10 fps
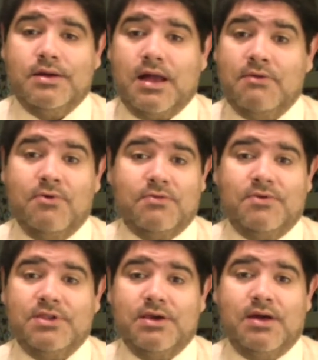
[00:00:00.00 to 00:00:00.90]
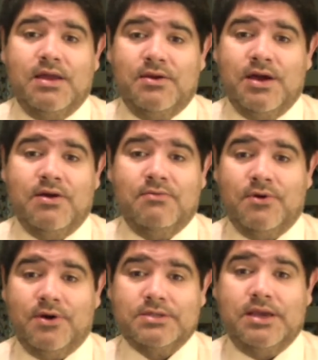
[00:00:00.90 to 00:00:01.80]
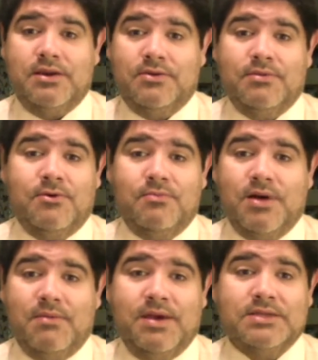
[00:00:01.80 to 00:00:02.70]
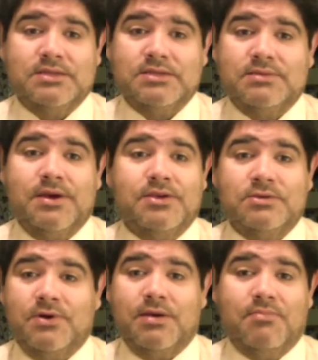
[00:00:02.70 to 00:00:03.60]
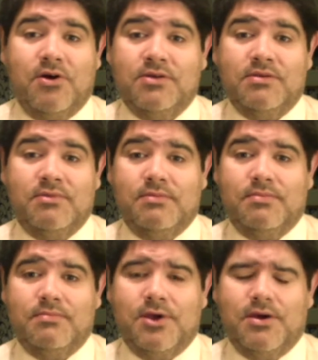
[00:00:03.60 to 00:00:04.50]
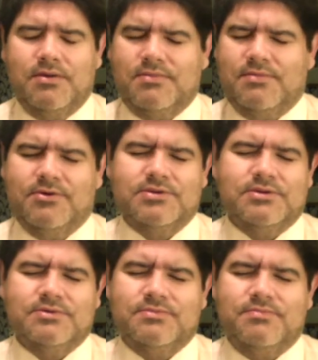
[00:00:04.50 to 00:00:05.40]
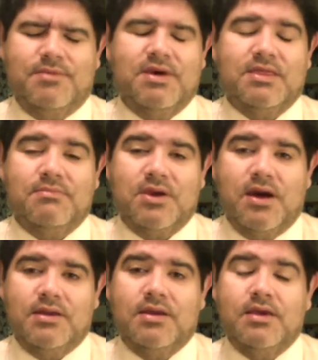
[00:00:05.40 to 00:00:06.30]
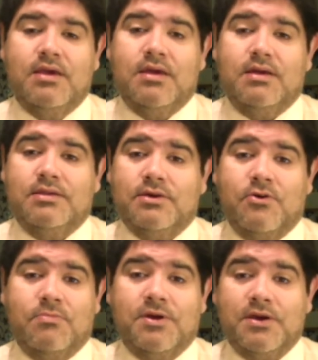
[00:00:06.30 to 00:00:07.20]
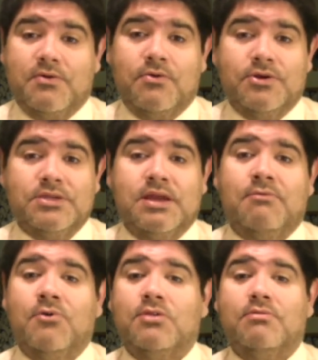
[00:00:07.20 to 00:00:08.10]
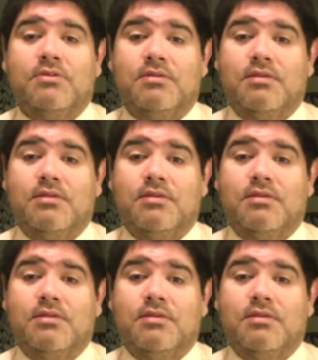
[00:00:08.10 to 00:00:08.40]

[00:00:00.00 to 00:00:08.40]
I worked retail. I know how it works. I know the whole buyback system. I used to work at Barnes and not Barnes, no, Bed Bath and Beyond in their corporate headquarters, and I worked with